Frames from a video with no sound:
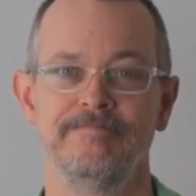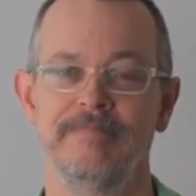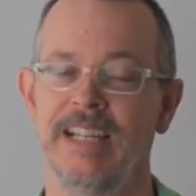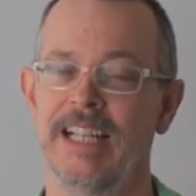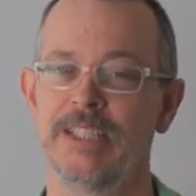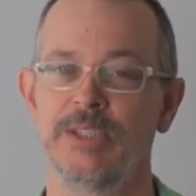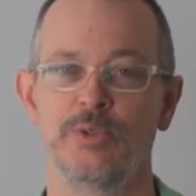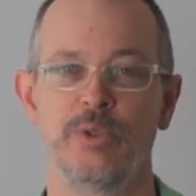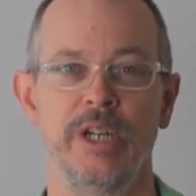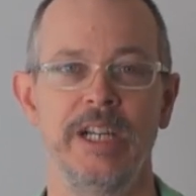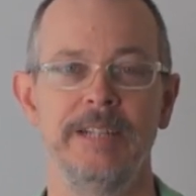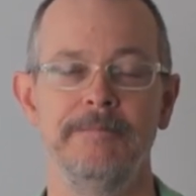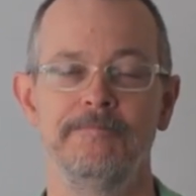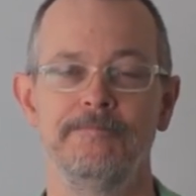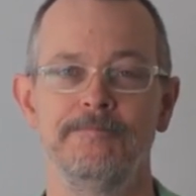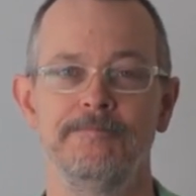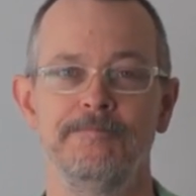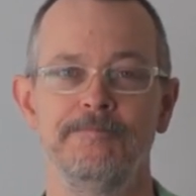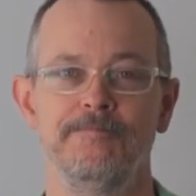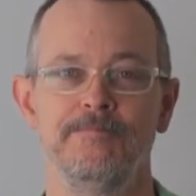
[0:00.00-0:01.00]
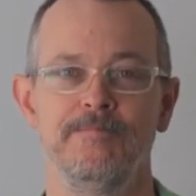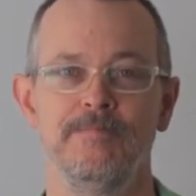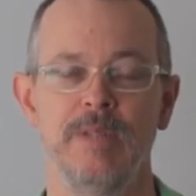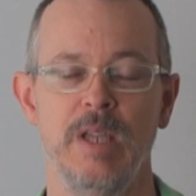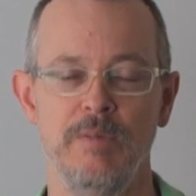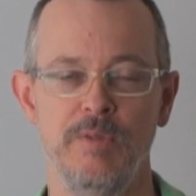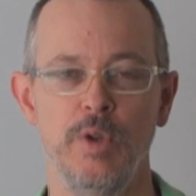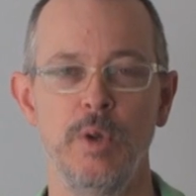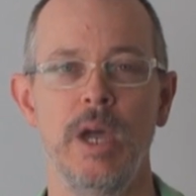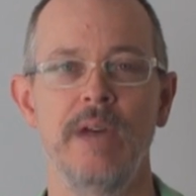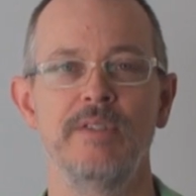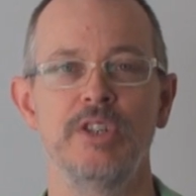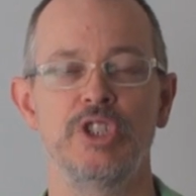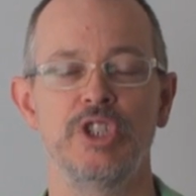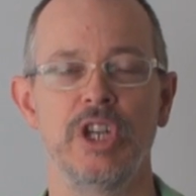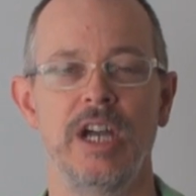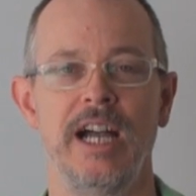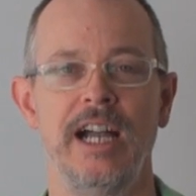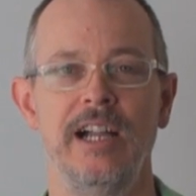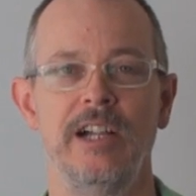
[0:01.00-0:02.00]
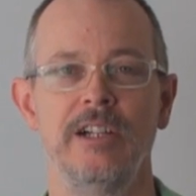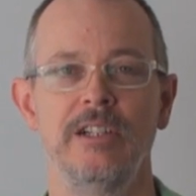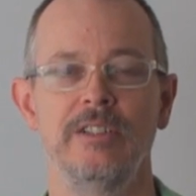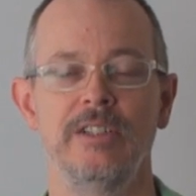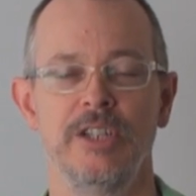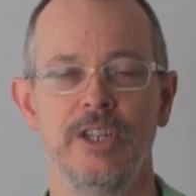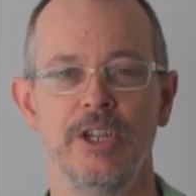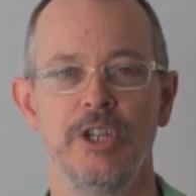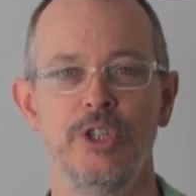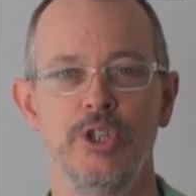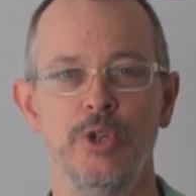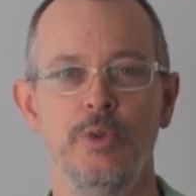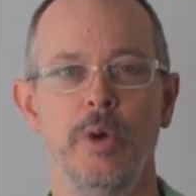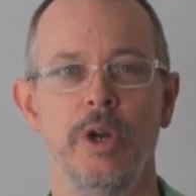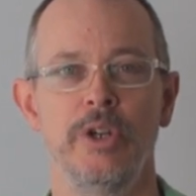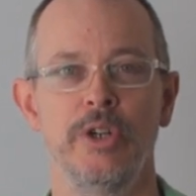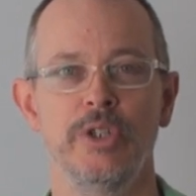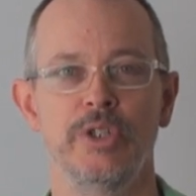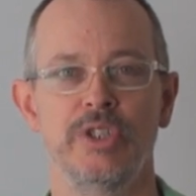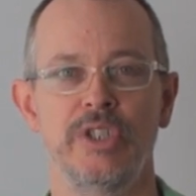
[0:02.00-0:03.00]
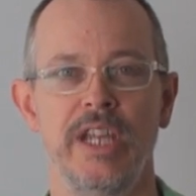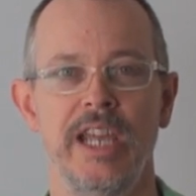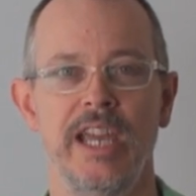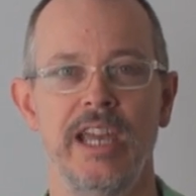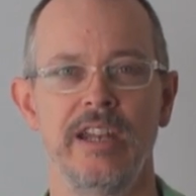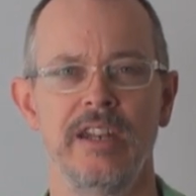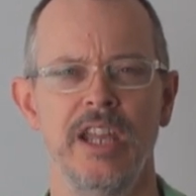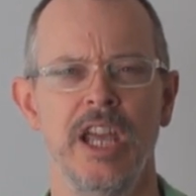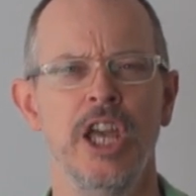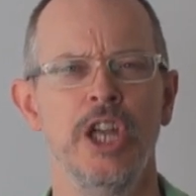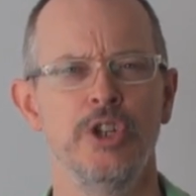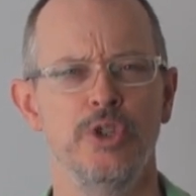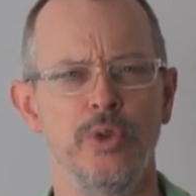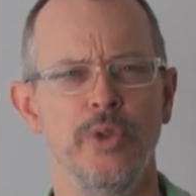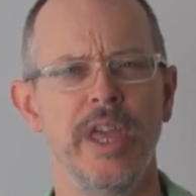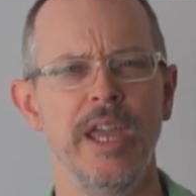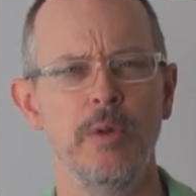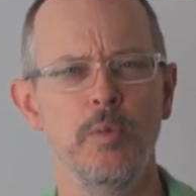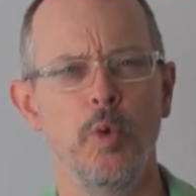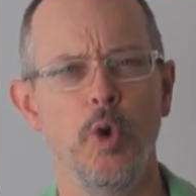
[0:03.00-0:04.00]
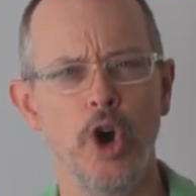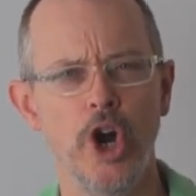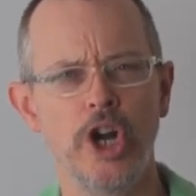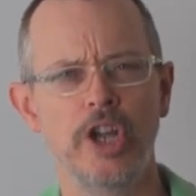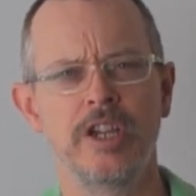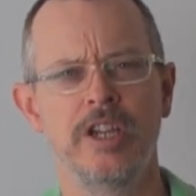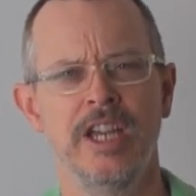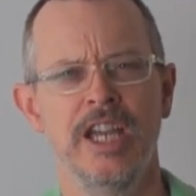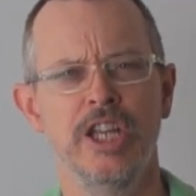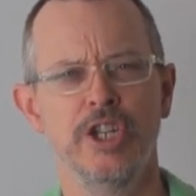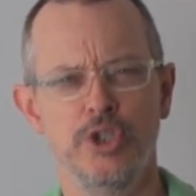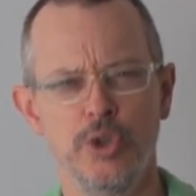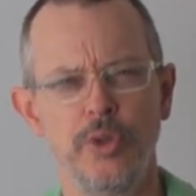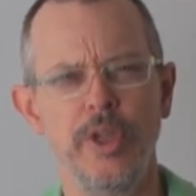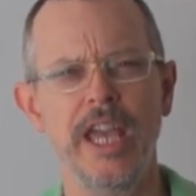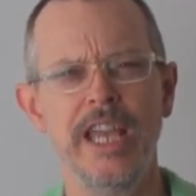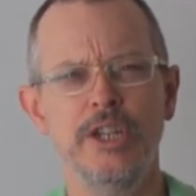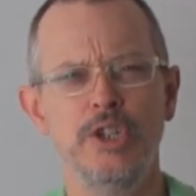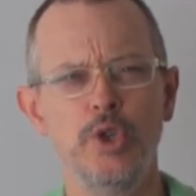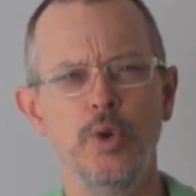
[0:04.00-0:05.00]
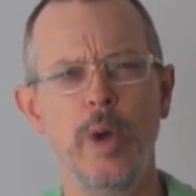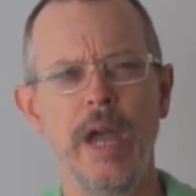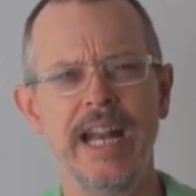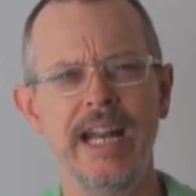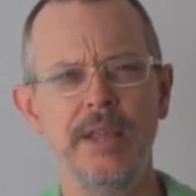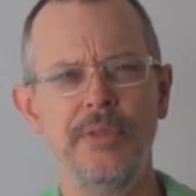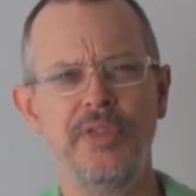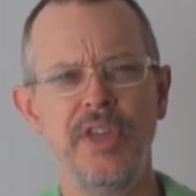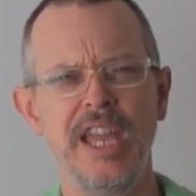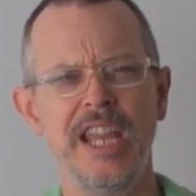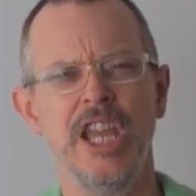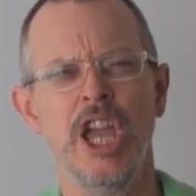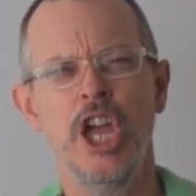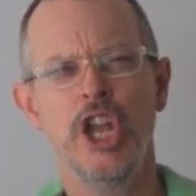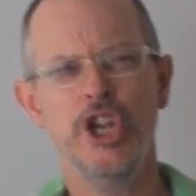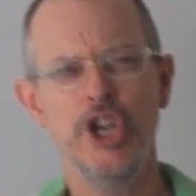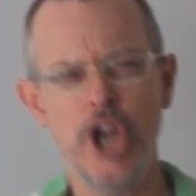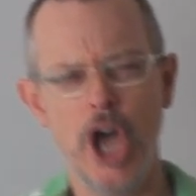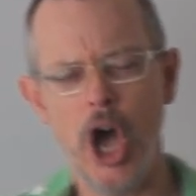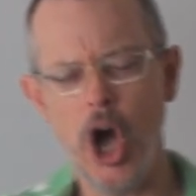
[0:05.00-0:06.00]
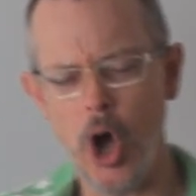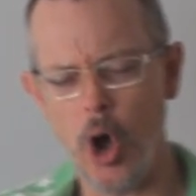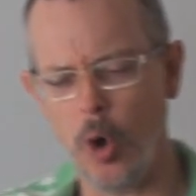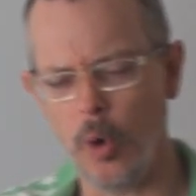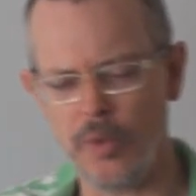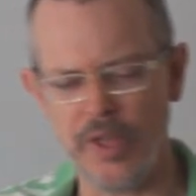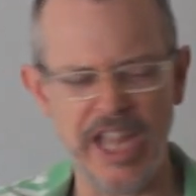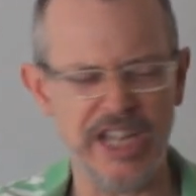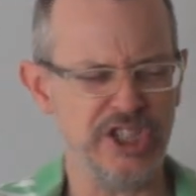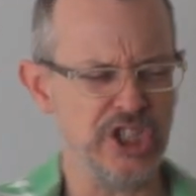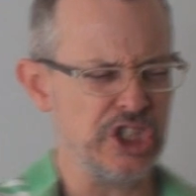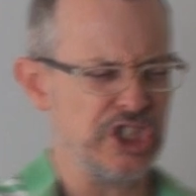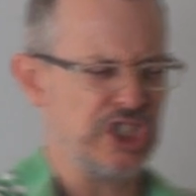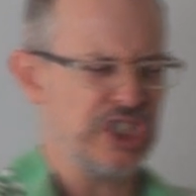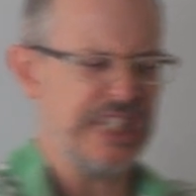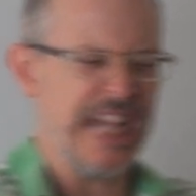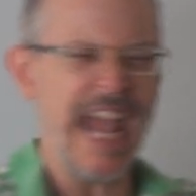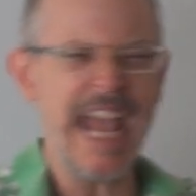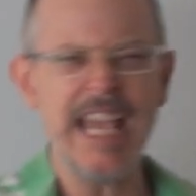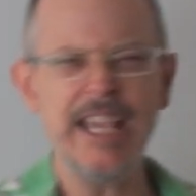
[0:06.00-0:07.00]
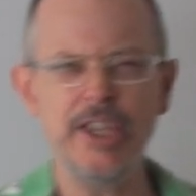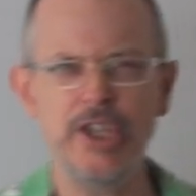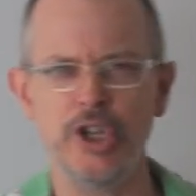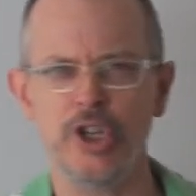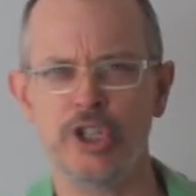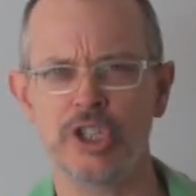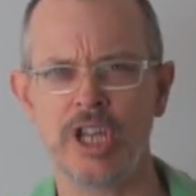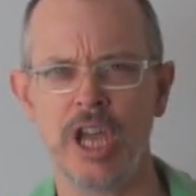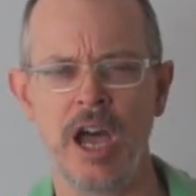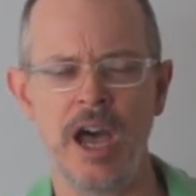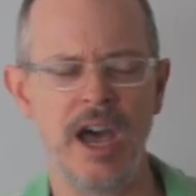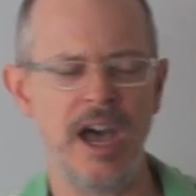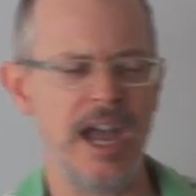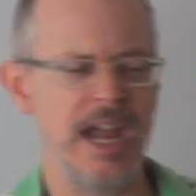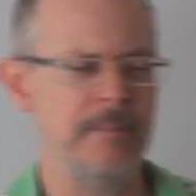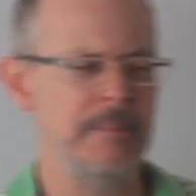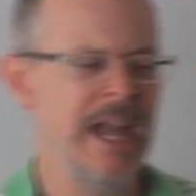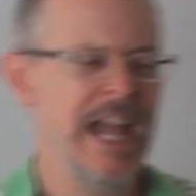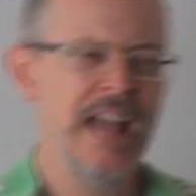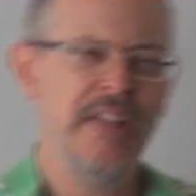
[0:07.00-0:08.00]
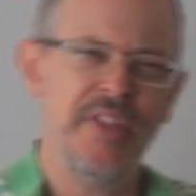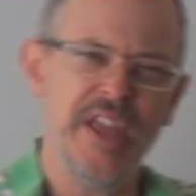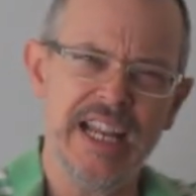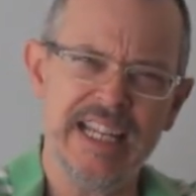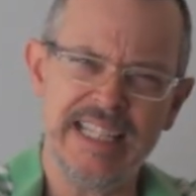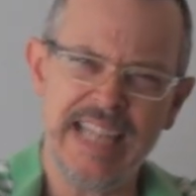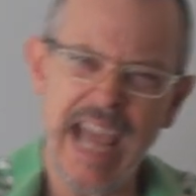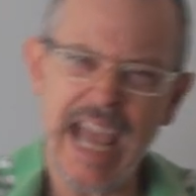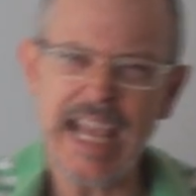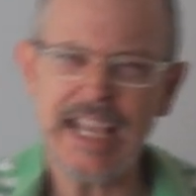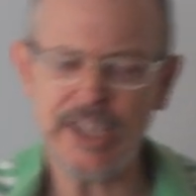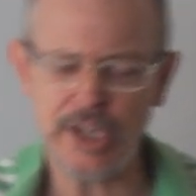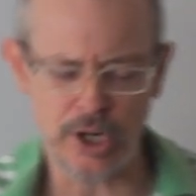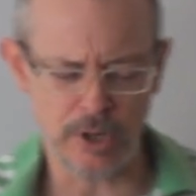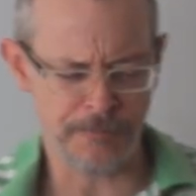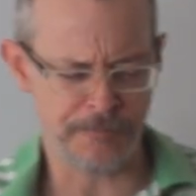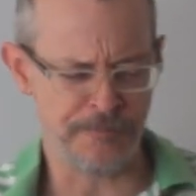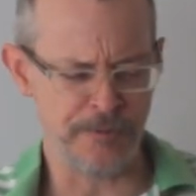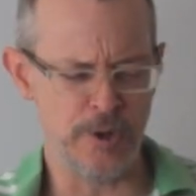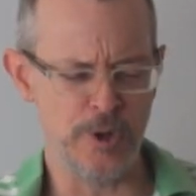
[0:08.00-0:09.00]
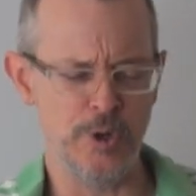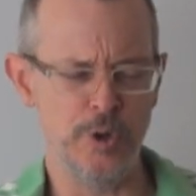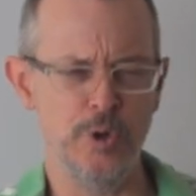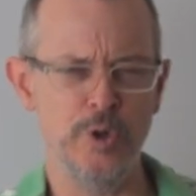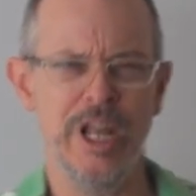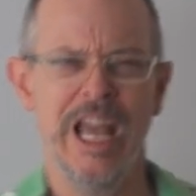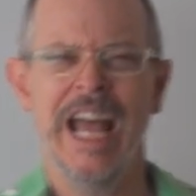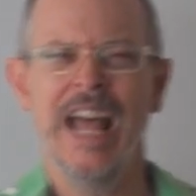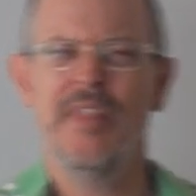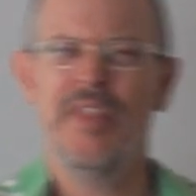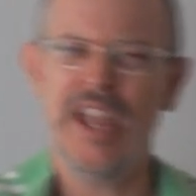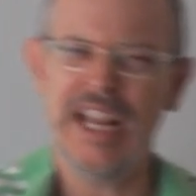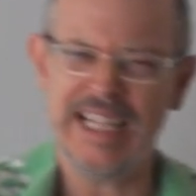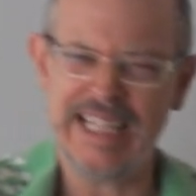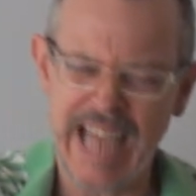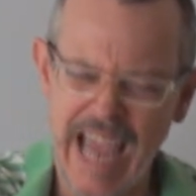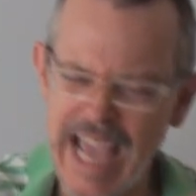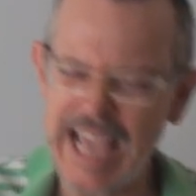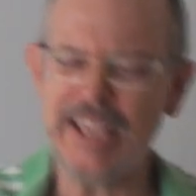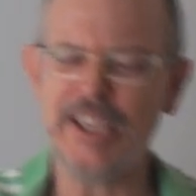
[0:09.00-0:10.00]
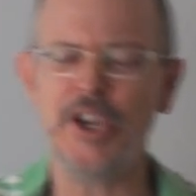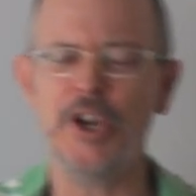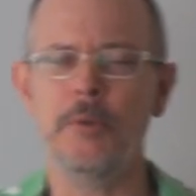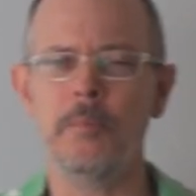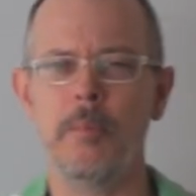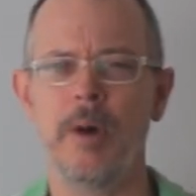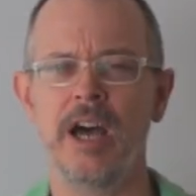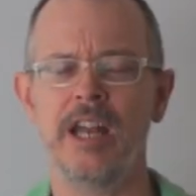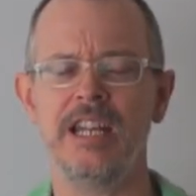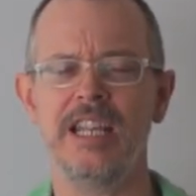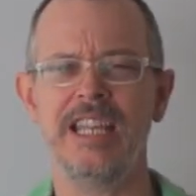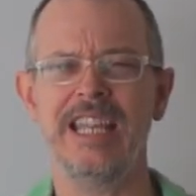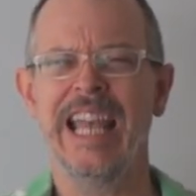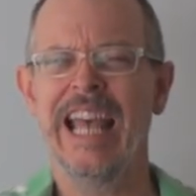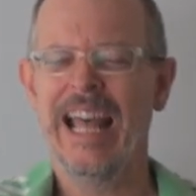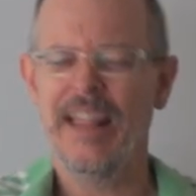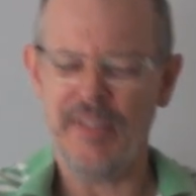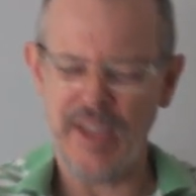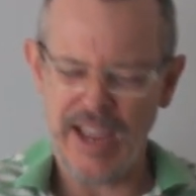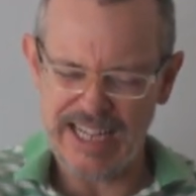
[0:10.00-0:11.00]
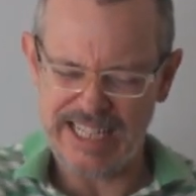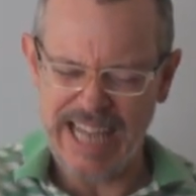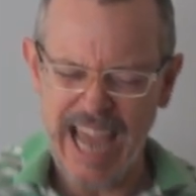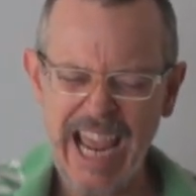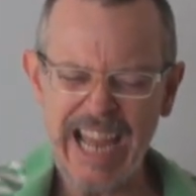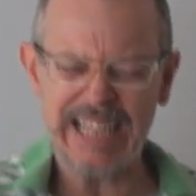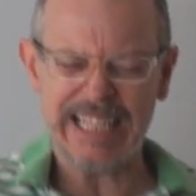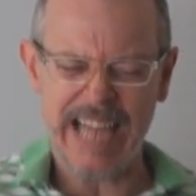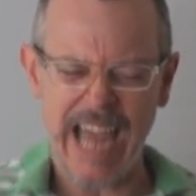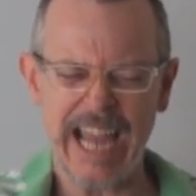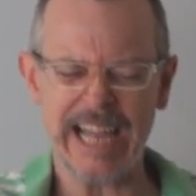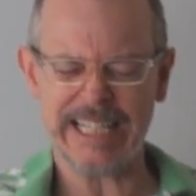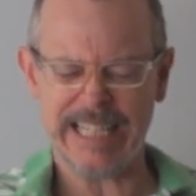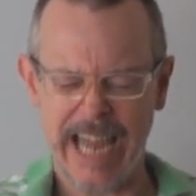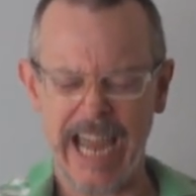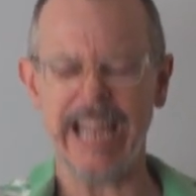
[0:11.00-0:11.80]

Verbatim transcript: That's right. If you have a child, you understand. Do they work do they do anything? No, they just take your time, they take your food, they take your money, they take, take,